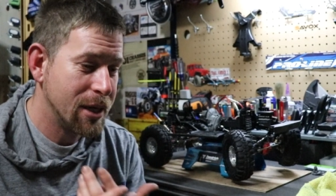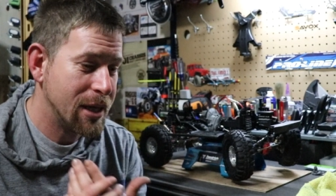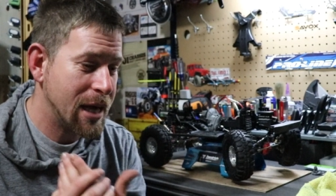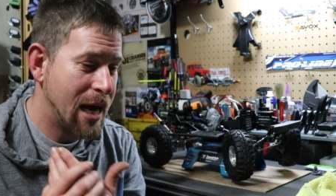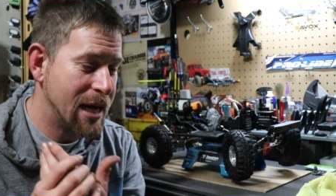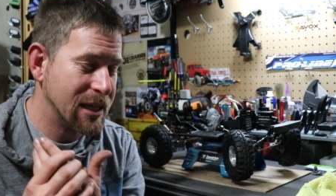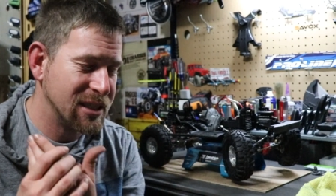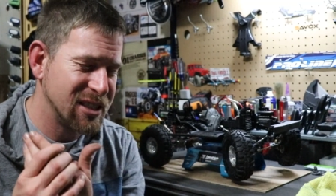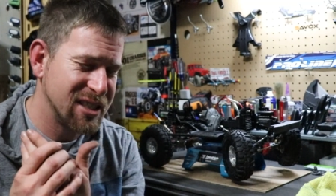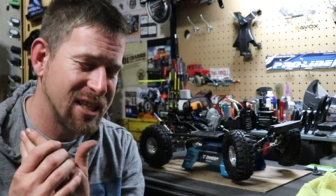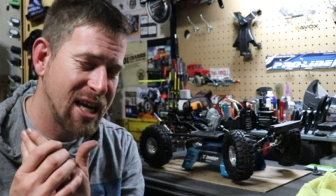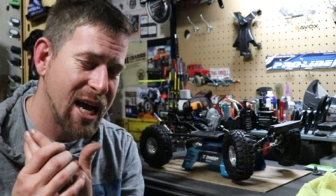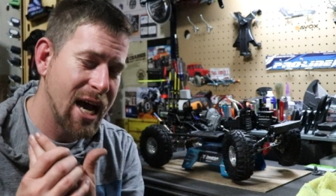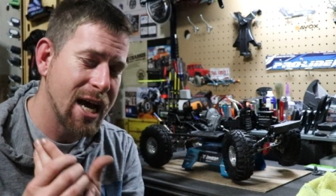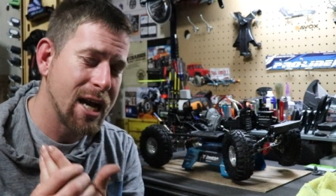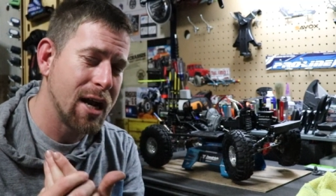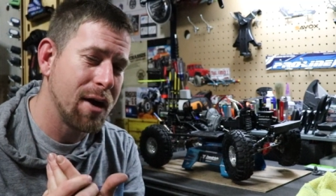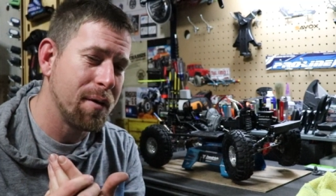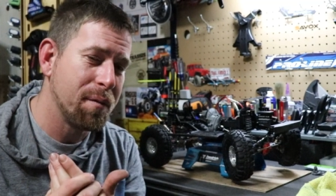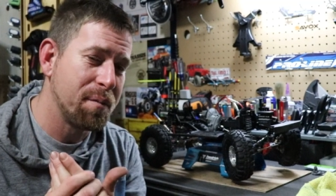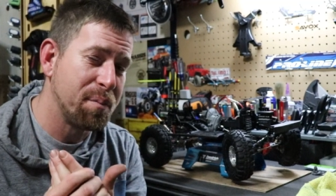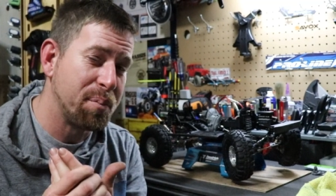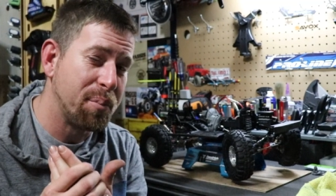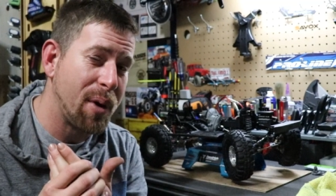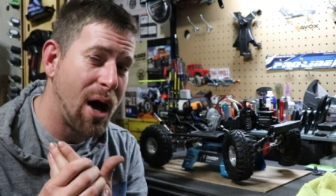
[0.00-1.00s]
that's kind
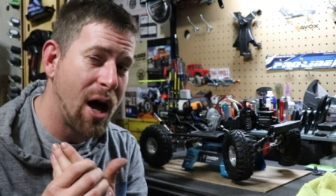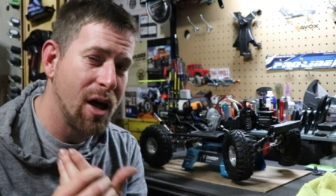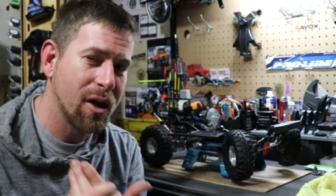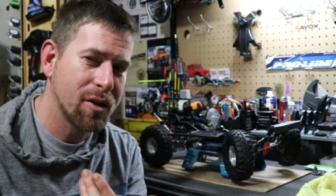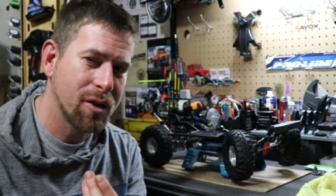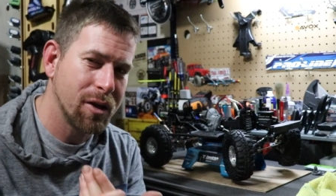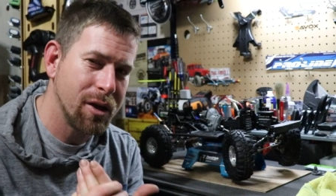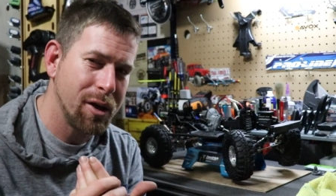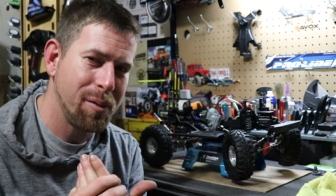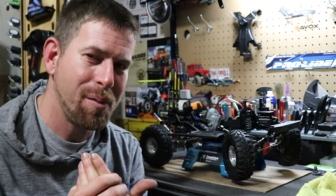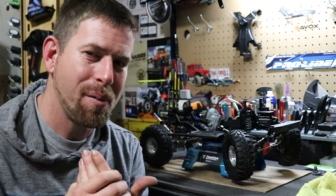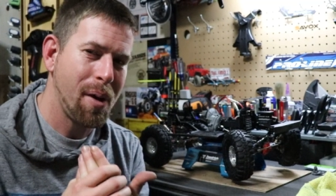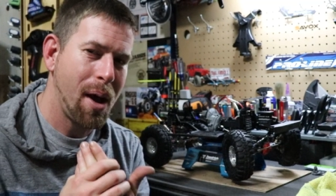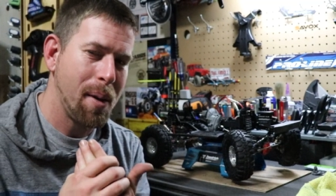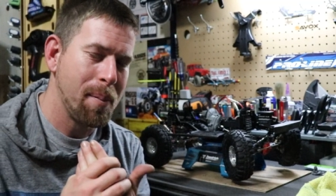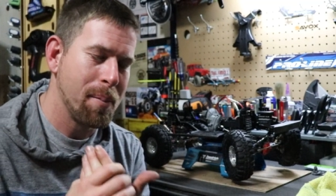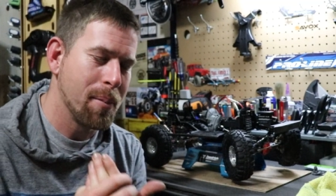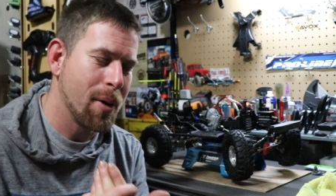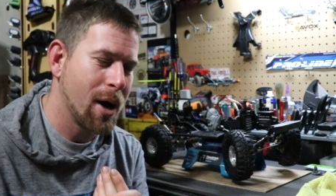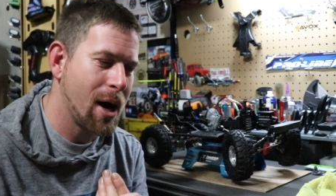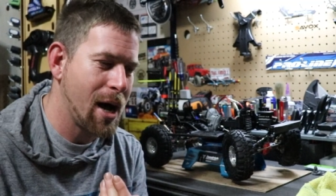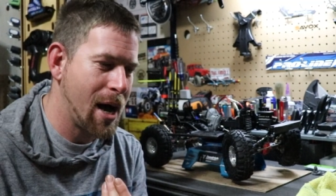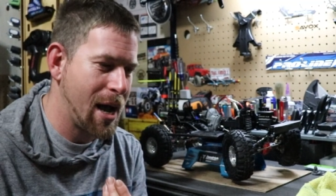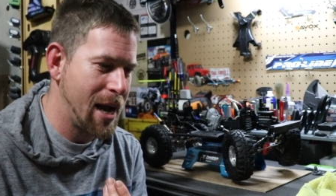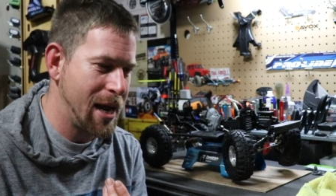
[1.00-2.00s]
of boggling my
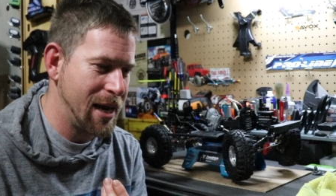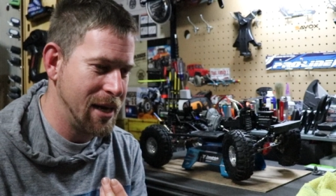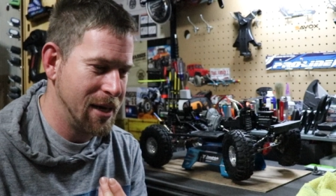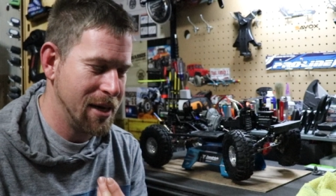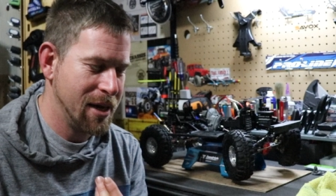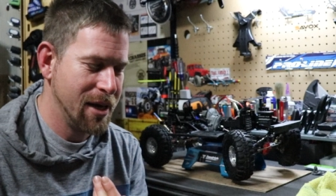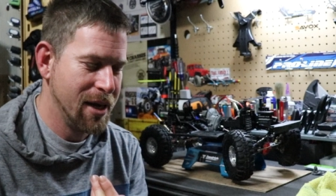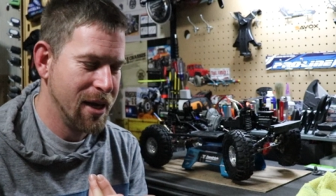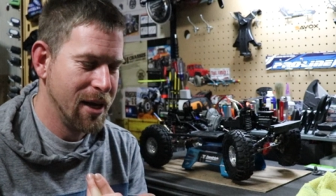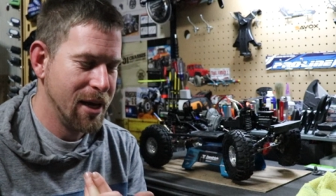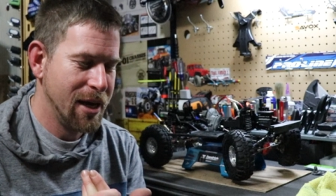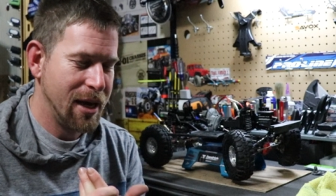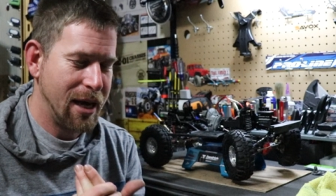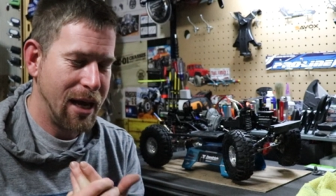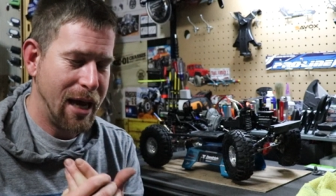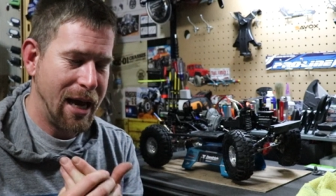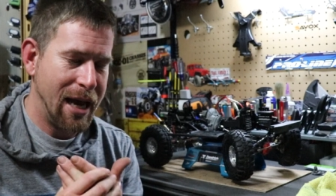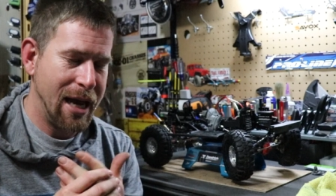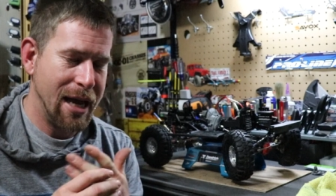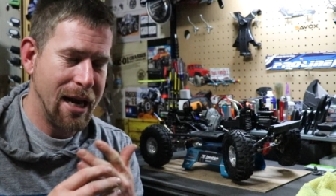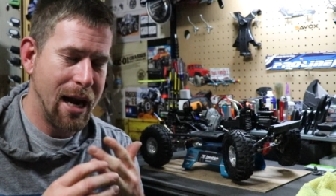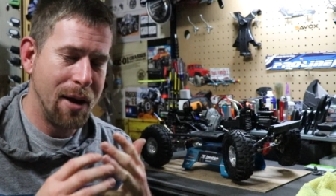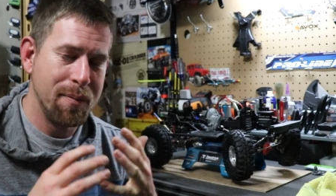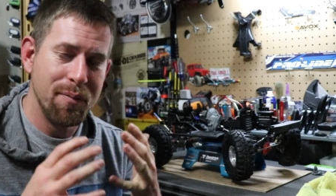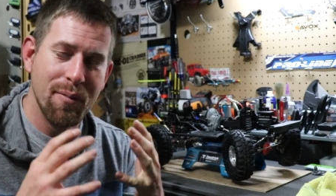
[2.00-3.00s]
mind
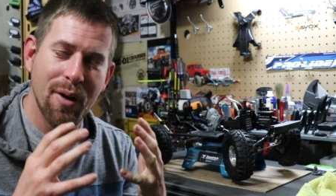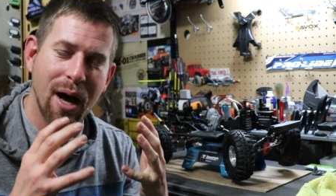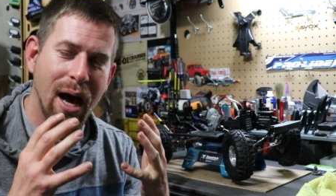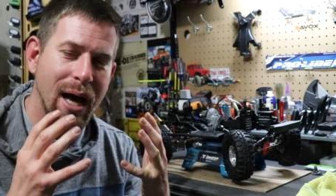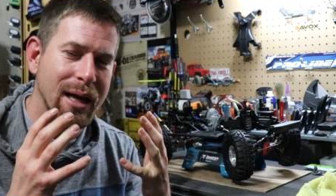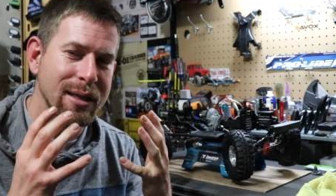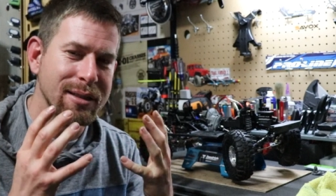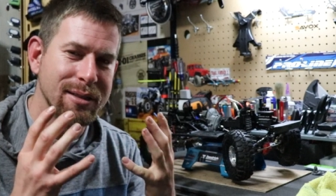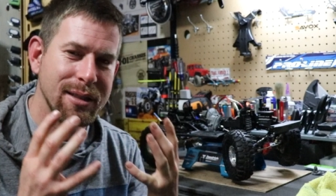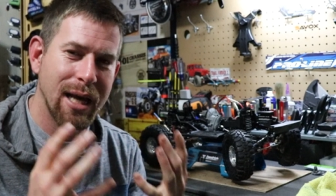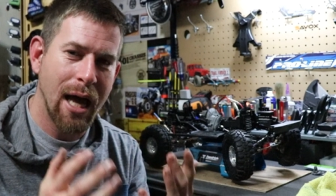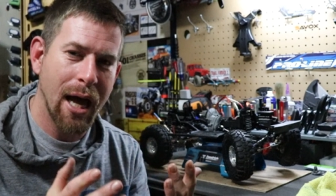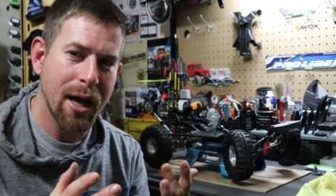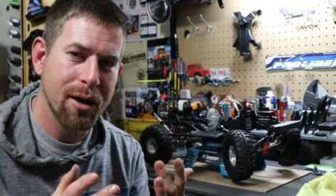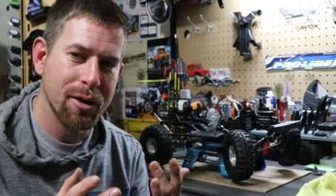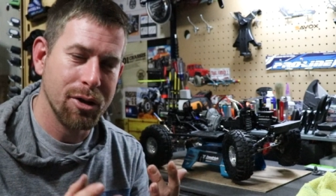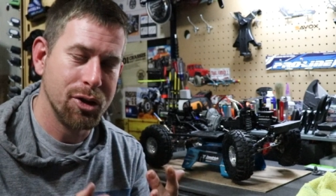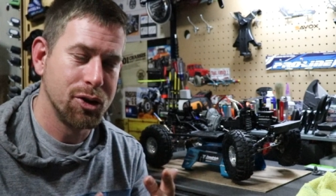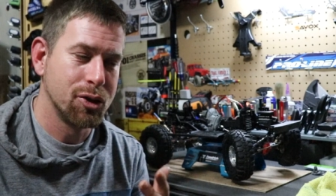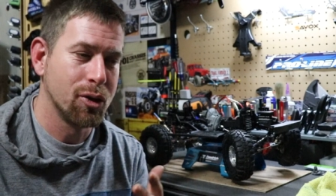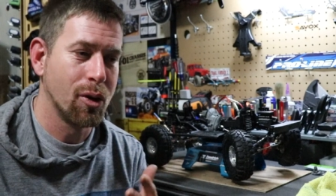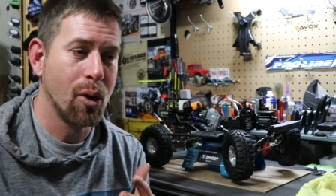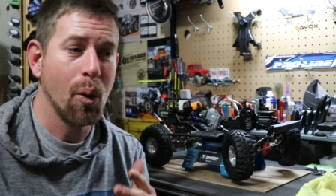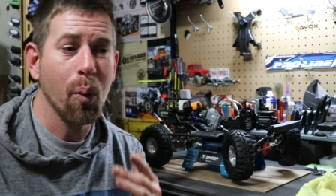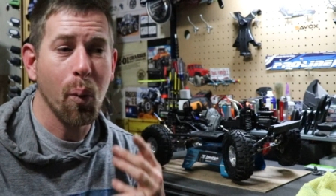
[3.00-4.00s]
and I'm not exactly
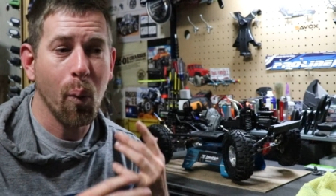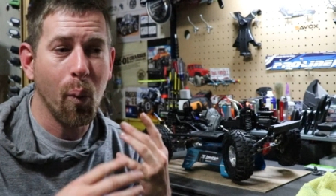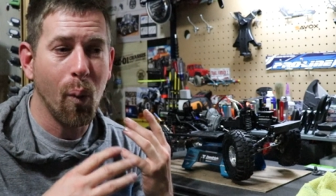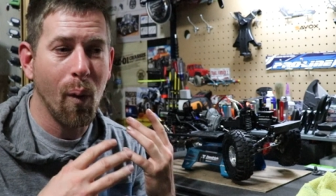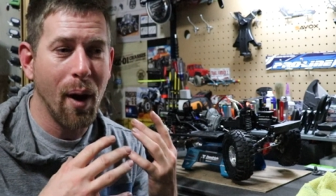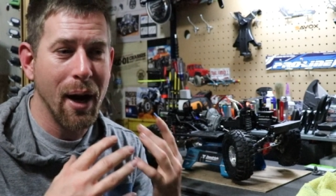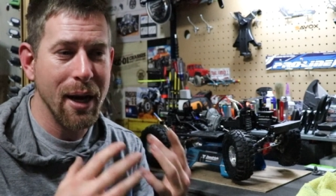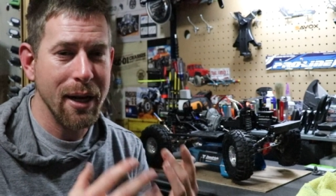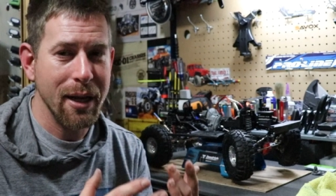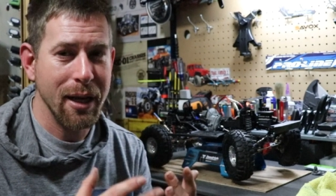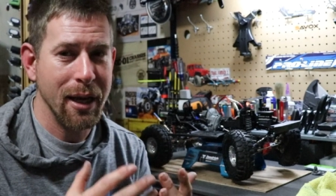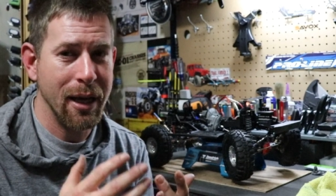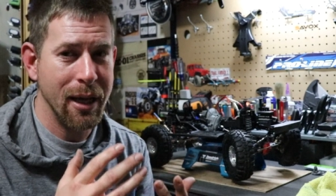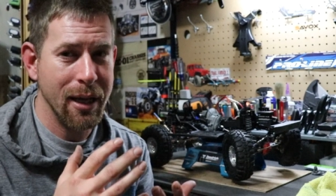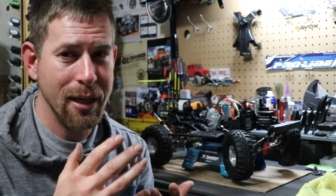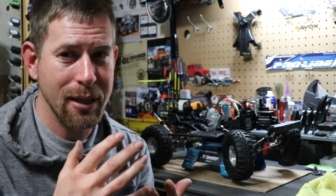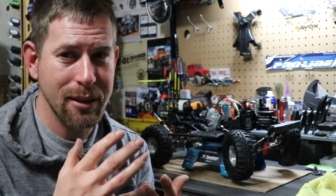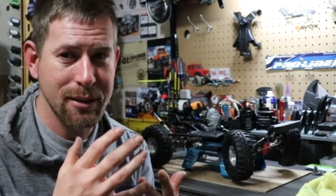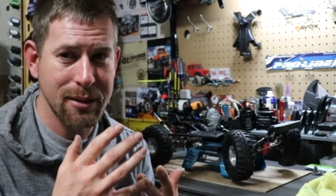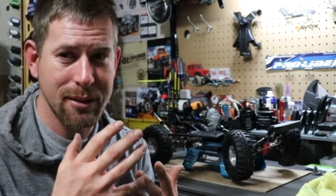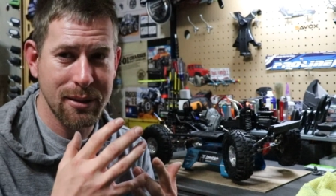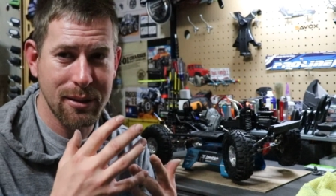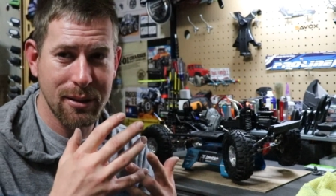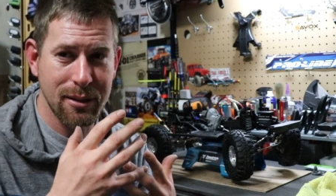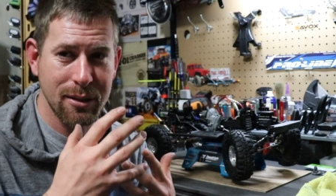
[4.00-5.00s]
sure what
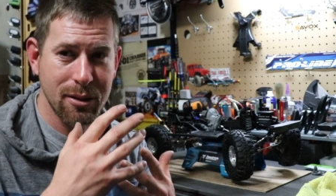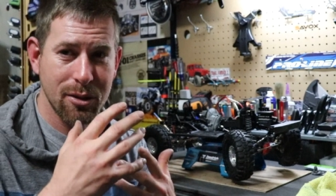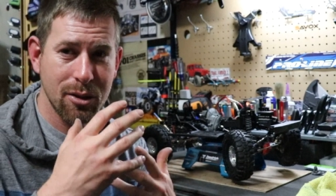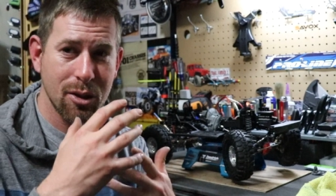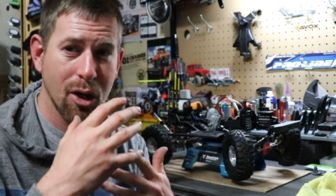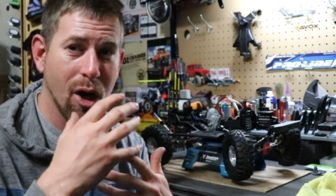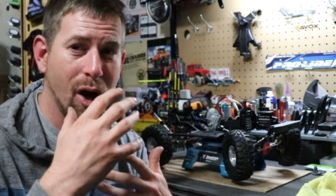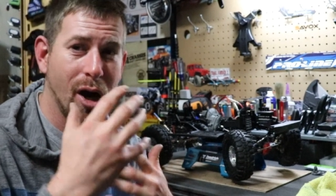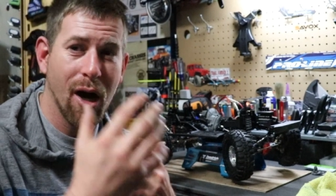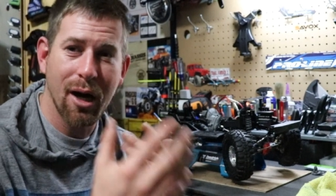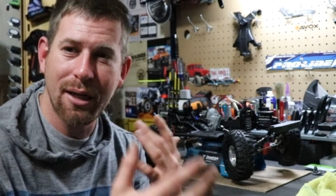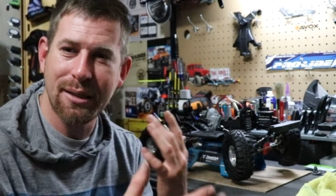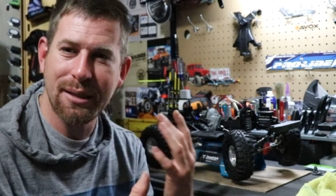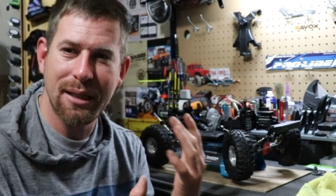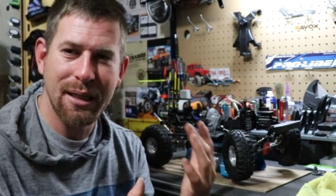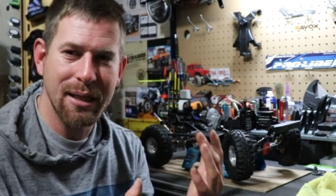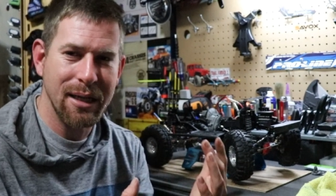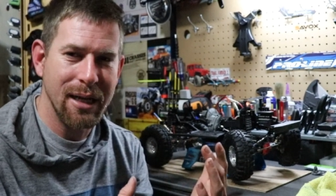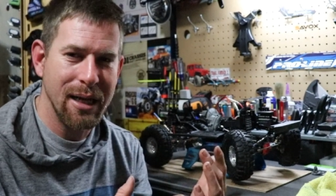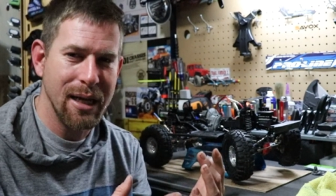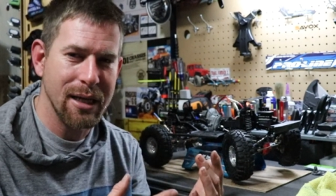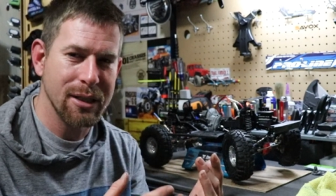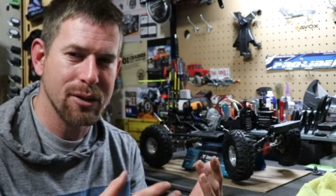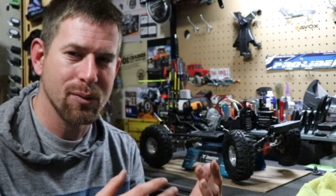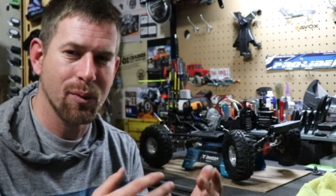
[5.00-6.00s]
is
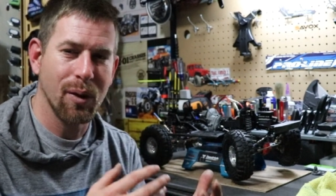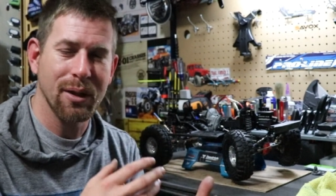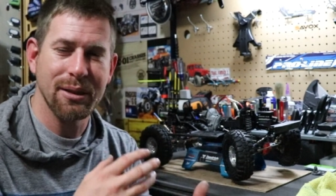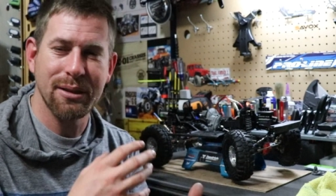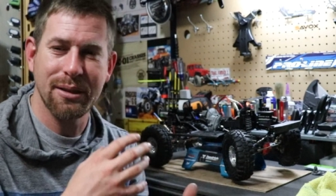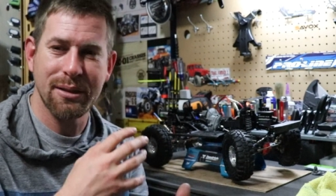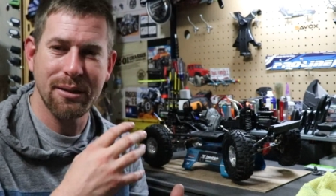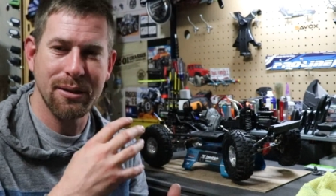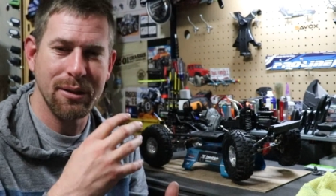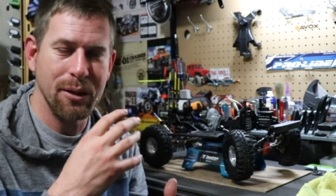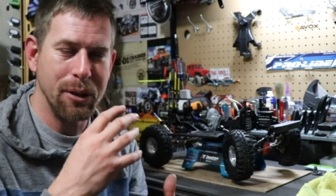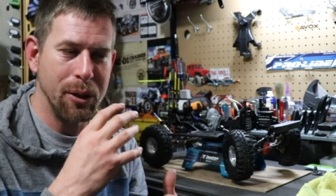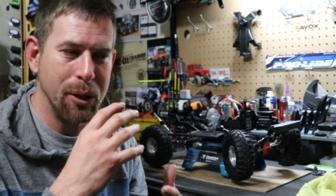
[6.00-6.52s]
causing this, what's,